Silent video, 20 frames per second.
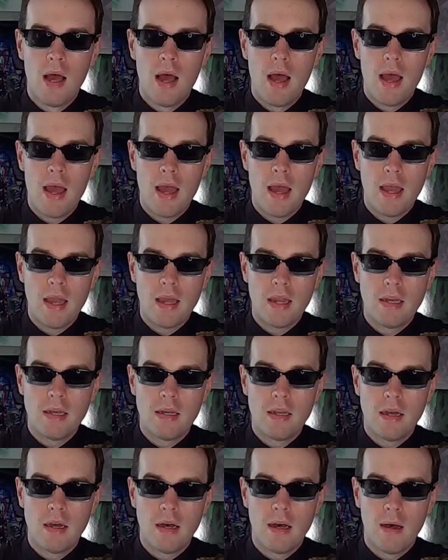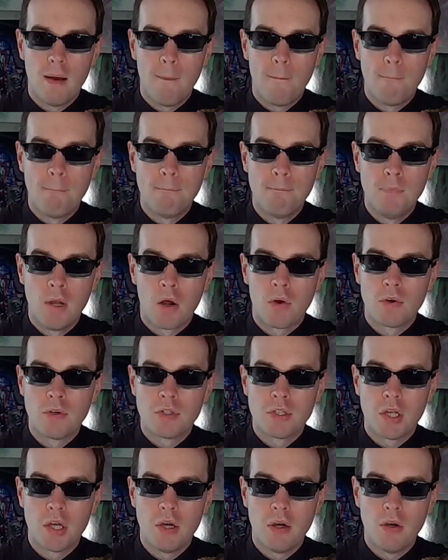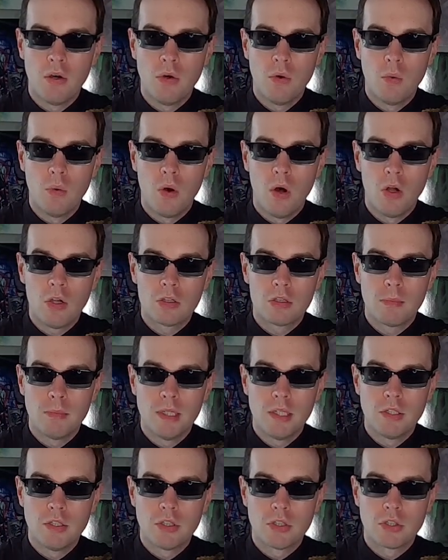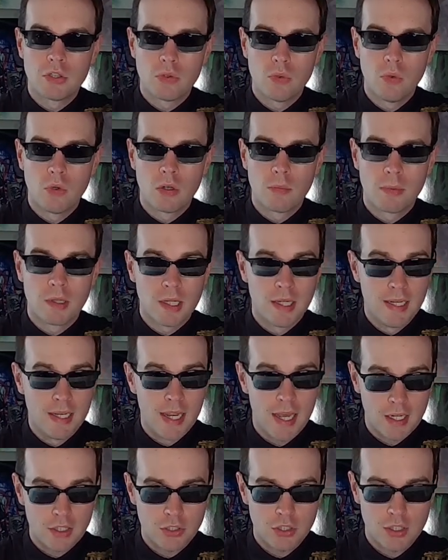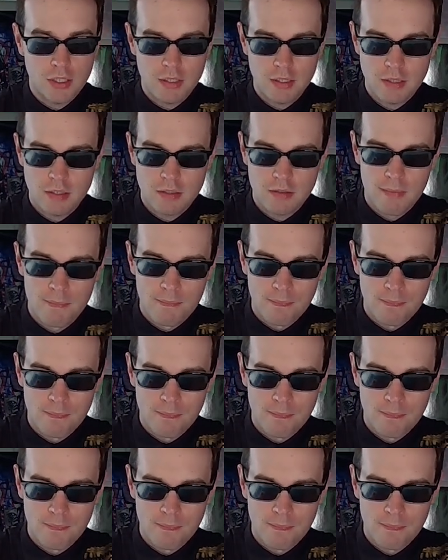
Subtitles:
and Naruto Ultimate Ninja Storm Connections.